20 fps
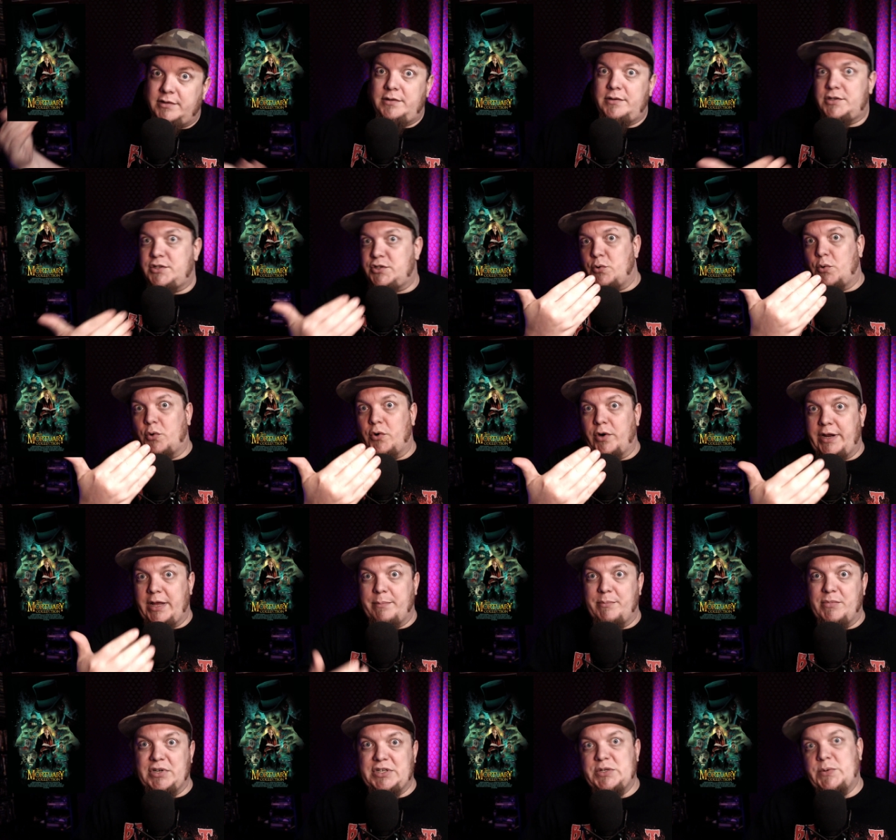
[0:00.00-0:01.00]
story
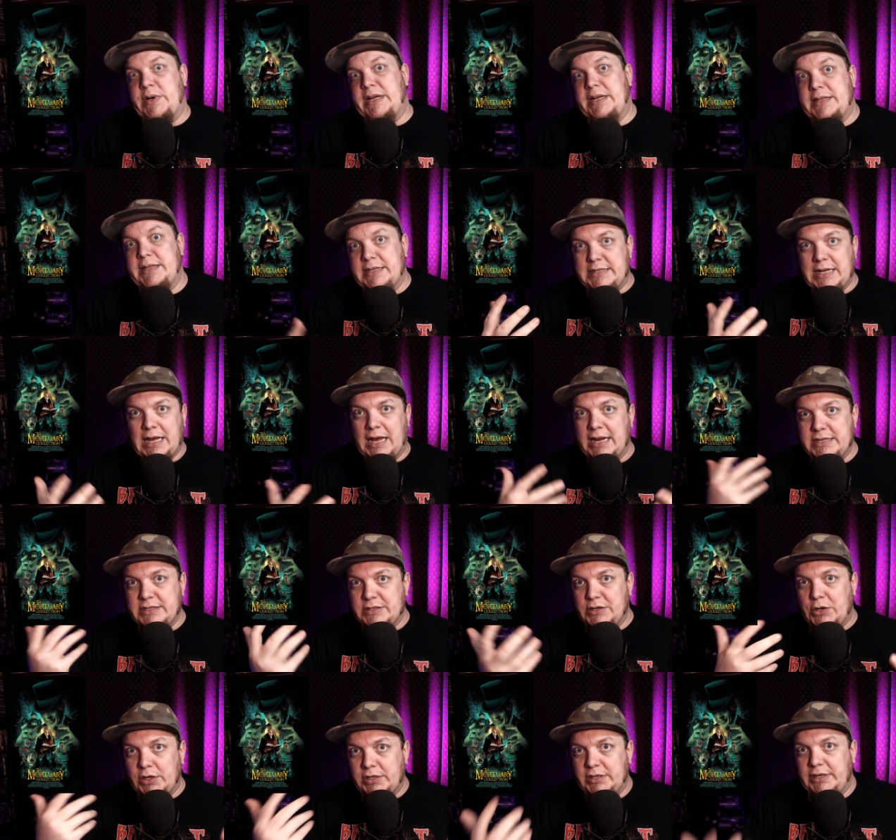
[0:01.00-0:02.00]
in between that ties it
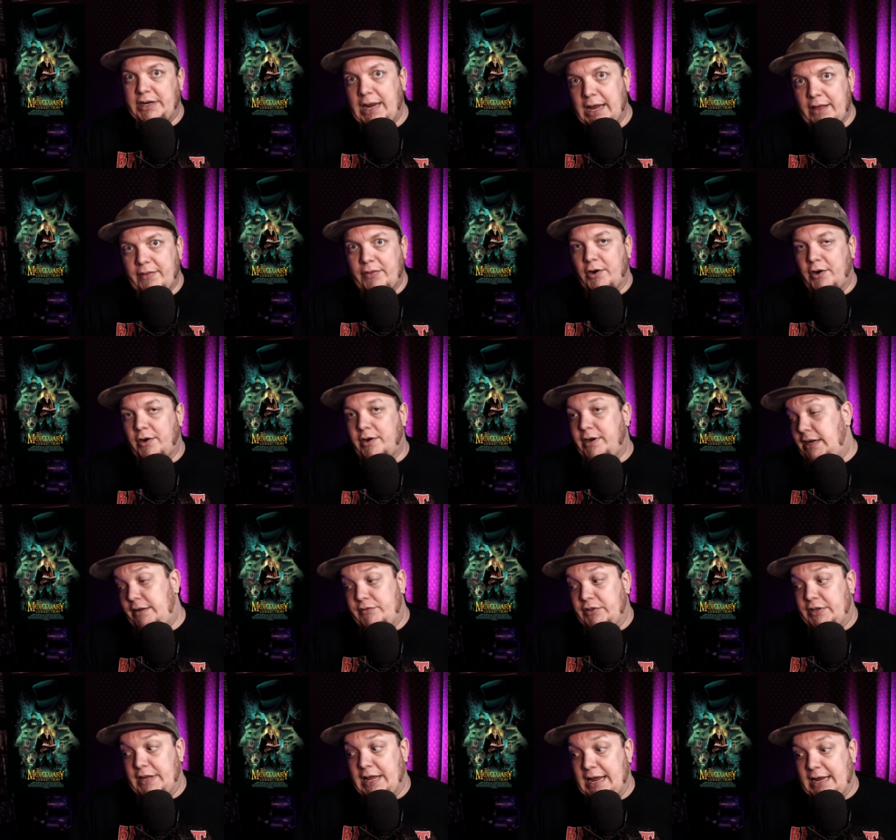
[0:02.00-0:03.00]
all together. And
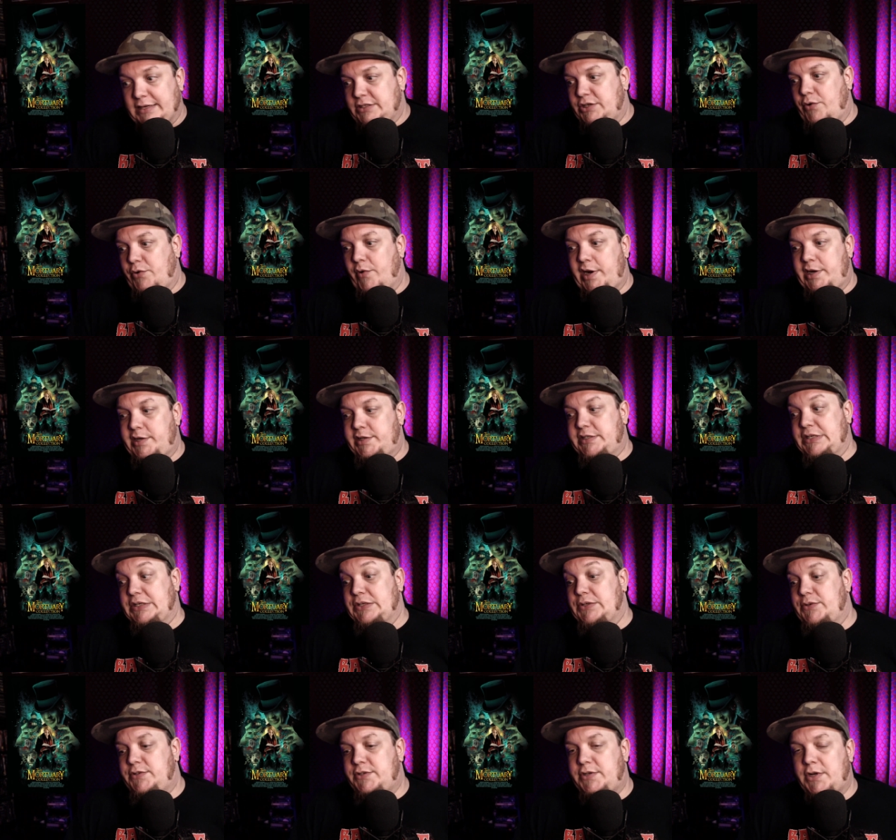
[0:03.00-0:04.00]
even that's great
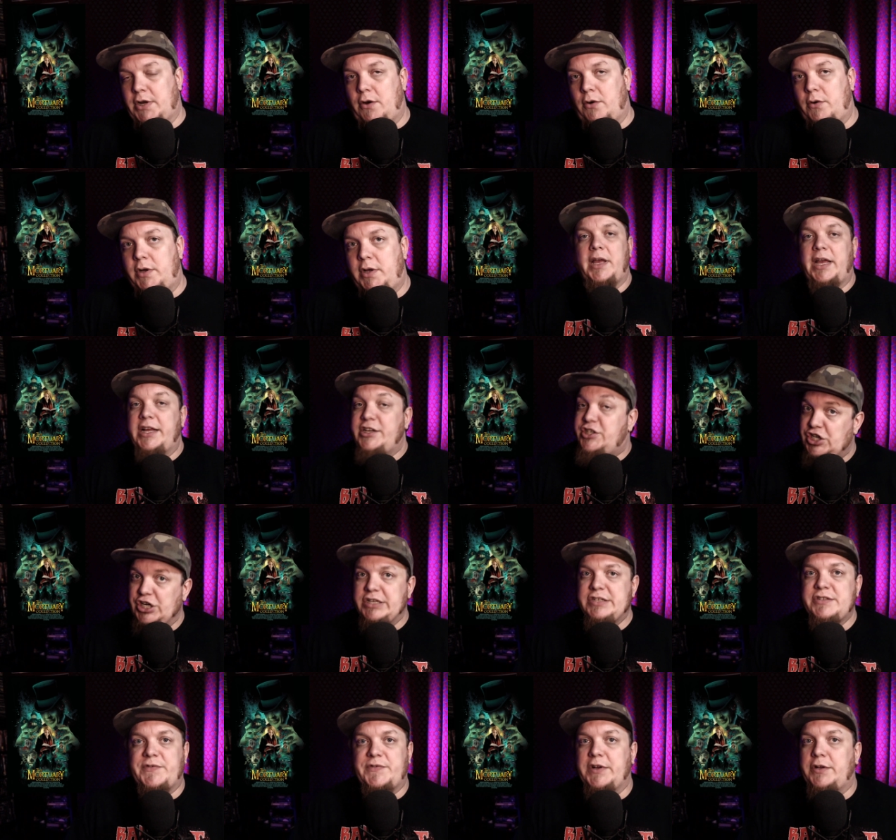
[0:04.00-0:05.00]
too. So it
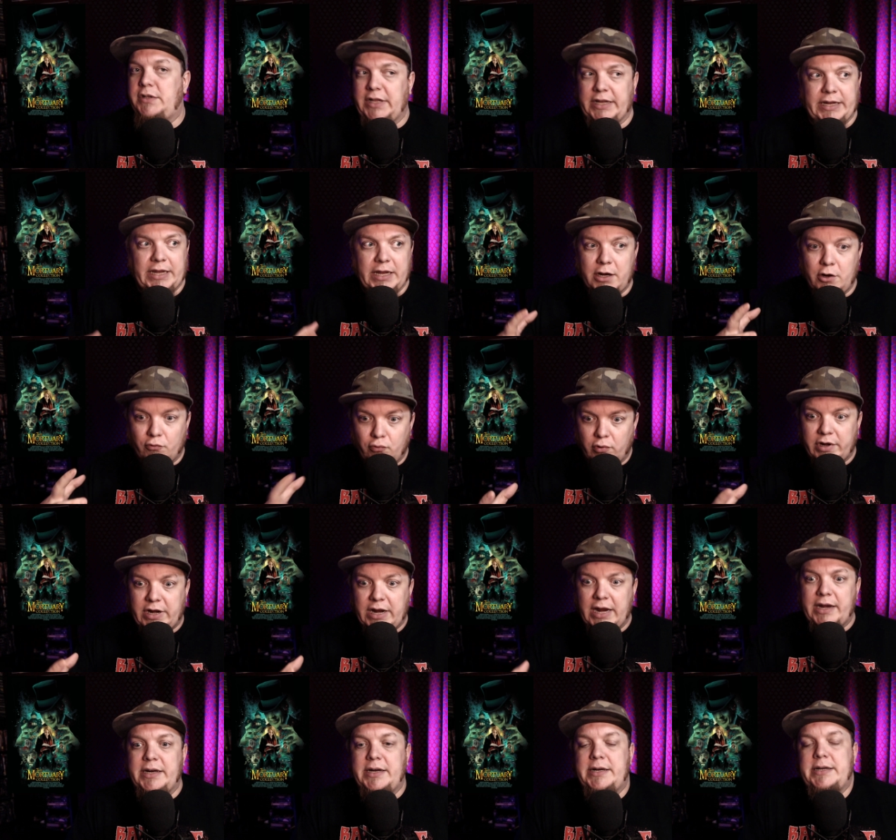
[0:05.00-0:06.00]
just felt like it
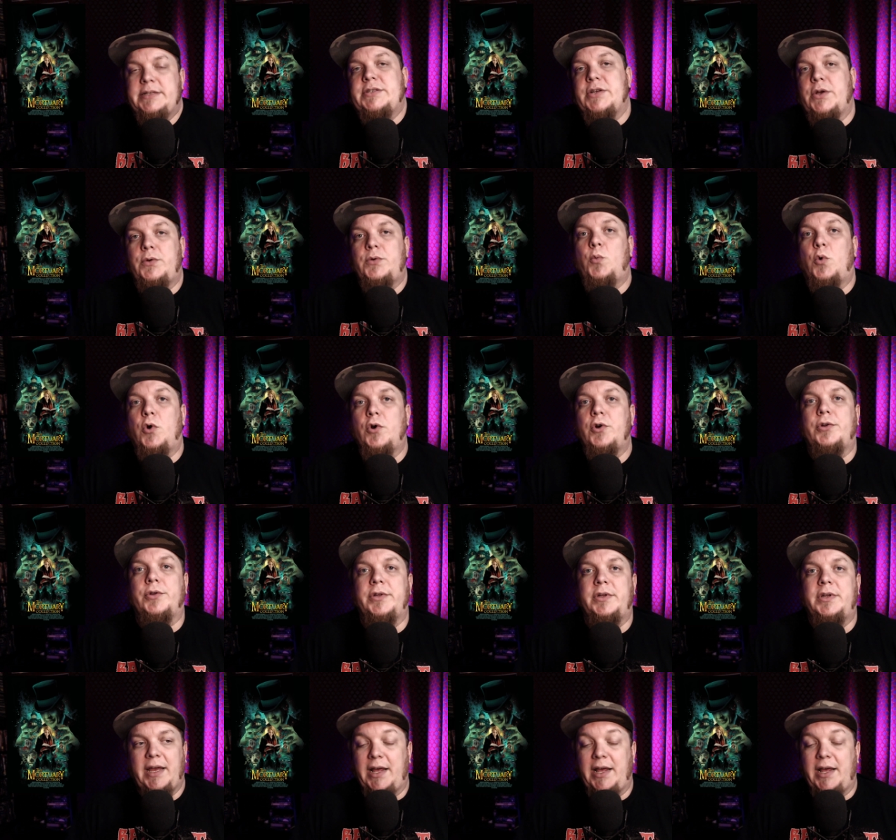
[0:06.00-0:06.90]
created its own world.